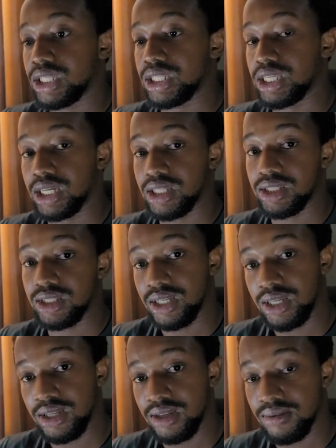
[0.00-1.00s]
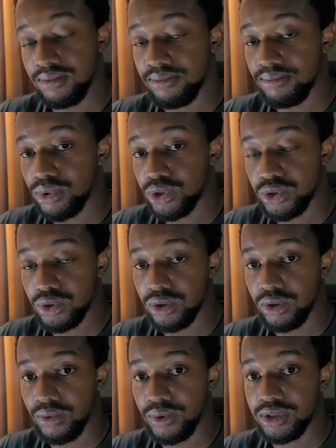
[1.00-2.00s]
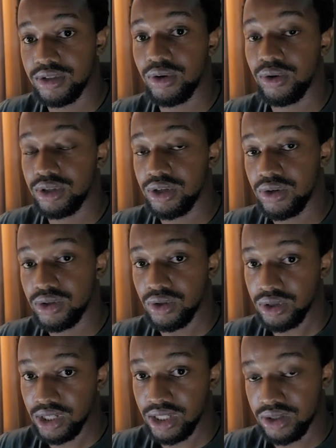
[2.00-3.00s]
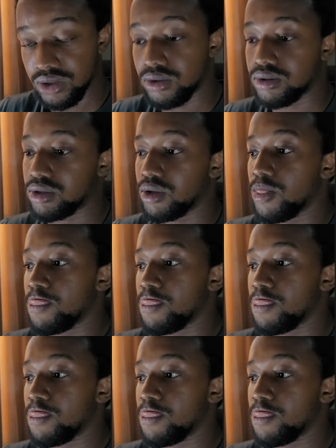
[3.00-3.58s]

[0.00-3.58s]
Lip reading: Then the module or the resource that's used.